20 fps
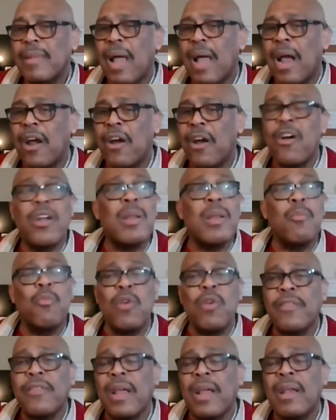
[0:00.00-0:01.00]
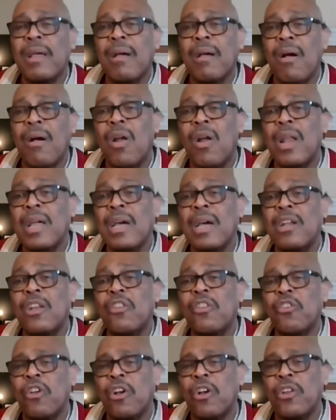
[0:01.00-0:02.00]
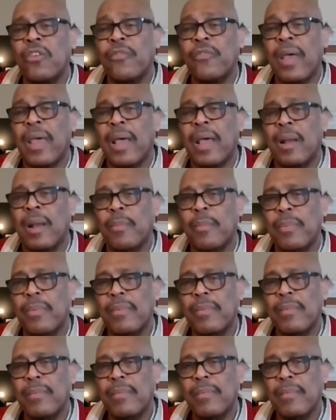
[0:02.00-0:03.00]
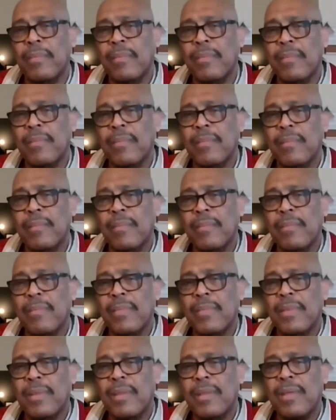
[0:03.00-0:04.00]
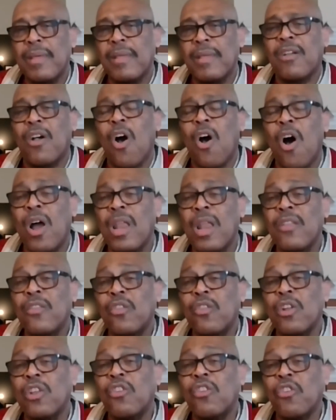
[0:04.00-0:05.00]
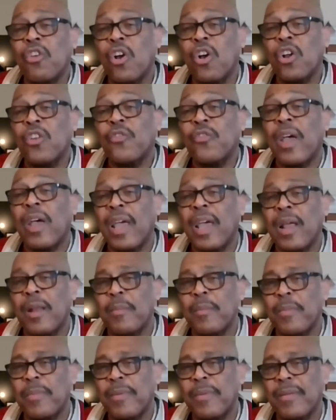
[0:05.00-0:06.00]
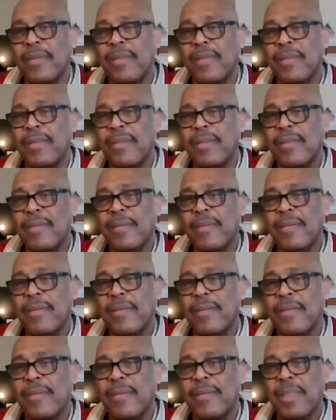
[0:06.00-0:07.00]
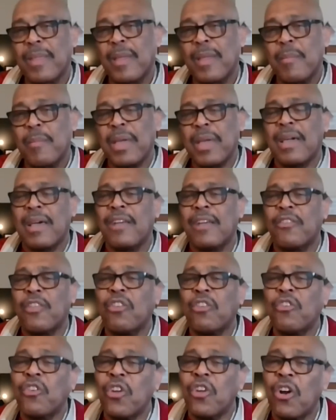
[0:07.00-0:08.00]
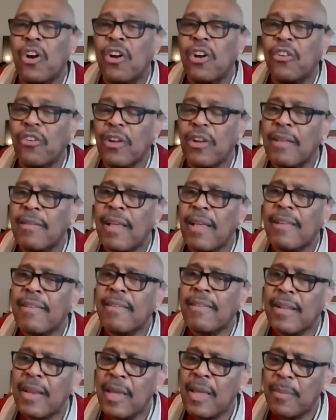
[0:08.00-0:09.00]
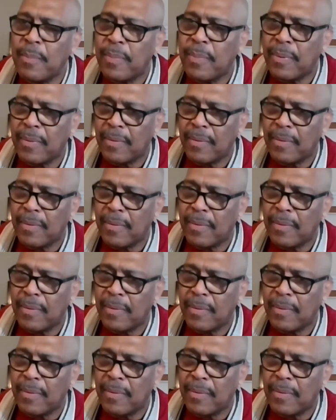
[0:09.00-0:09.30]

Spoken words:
I heard him recently calling on the church for help. He's calling to the church for help because the church is asleep.